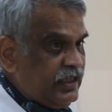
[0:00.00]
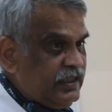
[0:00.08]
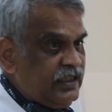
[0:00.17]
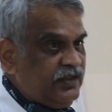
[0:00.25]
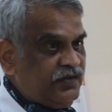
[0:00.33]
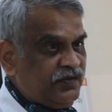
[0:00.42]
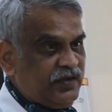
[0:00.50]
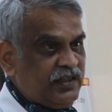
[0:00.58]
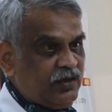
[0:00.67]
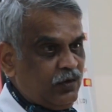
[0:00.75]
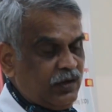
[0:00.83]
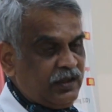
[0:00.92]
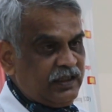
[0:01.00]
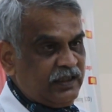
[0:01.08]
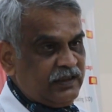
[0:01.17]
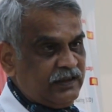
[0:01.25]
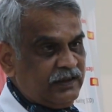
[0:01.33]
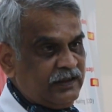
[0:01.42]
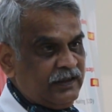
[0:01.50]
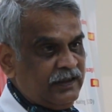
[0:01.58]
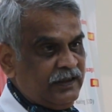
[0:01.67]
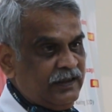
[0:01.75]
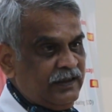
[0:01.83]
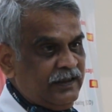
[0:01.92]
these 15 qualities
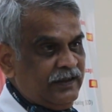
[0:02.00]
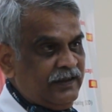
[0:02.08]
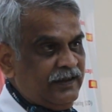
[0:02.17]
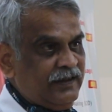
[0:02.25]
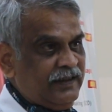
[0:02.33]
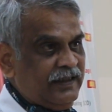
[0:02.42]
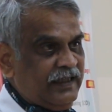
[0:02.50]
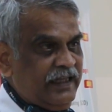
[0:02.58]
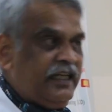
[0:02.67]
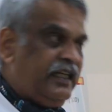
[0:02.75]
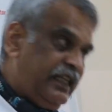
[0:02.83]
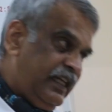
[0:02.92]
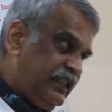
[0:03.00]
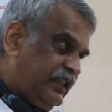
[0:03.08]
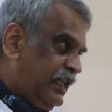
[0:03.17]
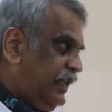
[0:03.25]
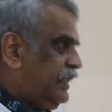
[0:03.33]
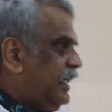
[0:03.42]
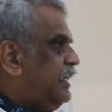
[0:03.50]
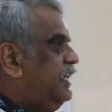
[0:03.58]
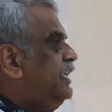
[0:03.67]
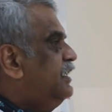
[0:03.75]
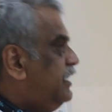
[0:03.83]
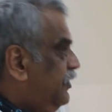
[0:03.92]
in these 3
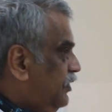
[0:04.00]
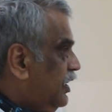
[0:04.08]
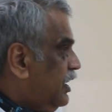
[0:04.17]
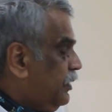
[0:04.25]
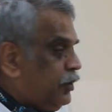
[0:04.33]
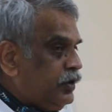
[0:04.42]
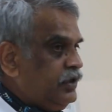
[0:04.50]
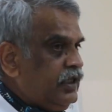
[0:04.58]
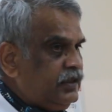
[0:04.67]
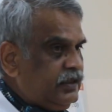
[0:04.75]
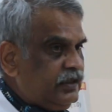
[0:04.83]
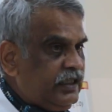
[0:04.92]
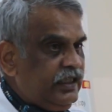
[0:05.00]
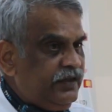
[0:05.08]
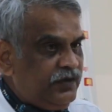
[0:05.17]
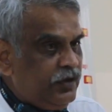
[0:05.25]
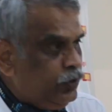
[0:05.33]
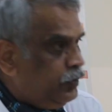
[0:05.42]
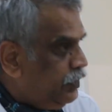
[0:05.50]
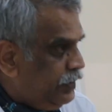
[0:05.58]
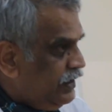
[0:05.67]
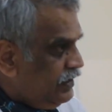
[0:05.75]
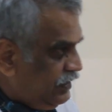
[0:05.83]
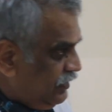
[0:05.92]
techniques differently, because they are 3 different human
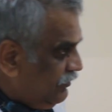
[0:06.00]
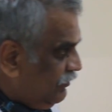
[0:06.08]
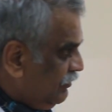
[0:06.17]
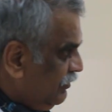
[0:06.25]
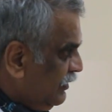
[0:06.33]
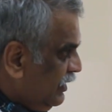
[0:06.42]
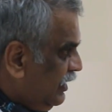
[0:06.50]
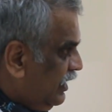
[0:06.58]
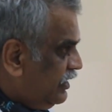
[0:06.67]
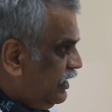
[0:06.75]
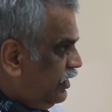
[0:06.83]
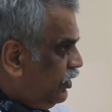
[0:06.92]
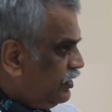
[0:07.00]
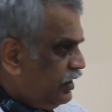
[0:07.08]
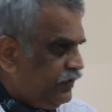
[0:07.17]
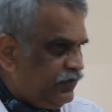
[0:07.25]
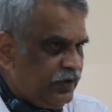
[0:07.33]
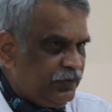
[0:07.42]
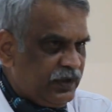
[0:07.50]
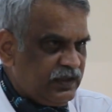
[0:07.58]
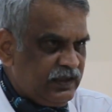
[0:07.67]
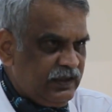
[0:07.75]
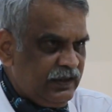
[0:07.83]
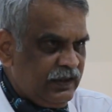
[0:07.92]
beings. The GTO is a different
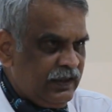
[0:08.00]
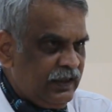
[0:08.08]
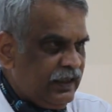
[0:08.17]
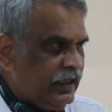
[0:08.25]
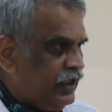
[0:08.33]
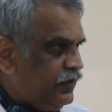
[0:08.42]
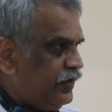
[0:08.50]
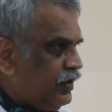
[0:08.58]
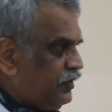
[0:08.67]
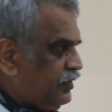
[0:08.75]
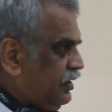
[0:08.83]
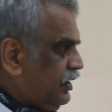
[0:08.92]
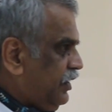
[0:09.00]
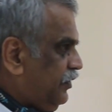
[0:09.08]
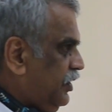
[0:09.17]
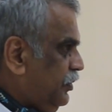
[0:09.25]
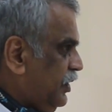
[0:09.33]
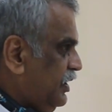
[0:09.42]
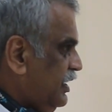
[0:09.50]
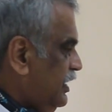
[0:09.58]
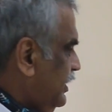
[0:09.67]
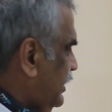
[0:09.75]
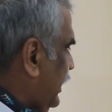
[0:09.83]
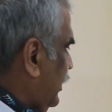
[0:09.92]
person, interviewing officer is a different
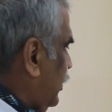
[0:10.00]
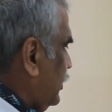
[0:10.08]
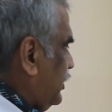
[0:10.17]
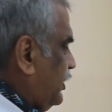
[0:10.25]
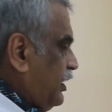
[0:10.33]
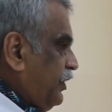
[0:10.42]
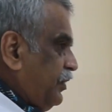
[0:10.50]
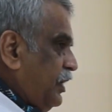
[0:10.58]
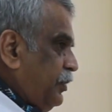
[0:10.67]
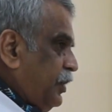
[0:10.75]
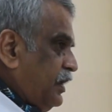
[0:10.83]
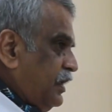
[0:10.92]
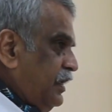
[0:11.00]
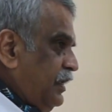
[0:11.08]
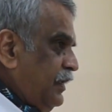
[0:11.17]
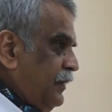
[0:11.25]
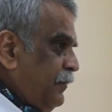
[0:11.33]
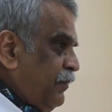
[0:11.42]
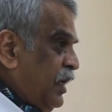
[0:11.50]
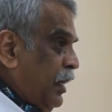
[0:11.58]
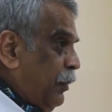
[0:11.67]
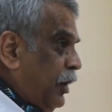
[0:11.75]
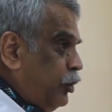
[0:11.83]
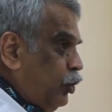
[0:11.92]
person, psychologist is a different person,
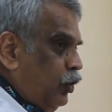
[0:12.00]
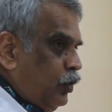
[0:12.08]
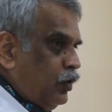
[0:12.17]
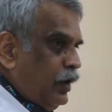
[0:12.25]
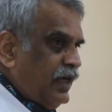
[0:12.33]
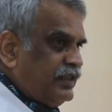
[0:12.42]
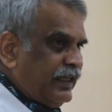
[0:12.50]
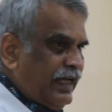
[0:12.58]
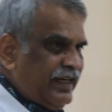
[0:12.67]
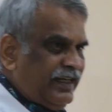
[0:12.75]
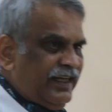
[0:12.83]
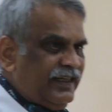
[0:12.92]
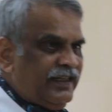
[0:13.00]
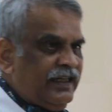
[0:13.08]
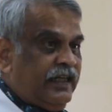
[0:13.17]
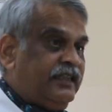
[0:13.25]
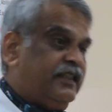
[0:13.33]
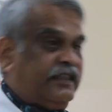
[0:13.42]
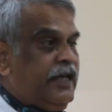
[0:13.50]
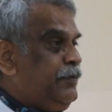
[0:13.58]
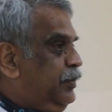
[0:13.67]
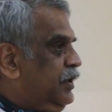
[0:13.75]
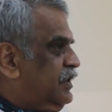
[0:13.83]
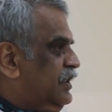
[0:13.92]
but you as a candidate is the
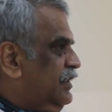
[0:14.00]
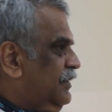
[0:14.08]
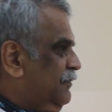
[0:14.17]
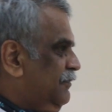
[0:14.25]
same person.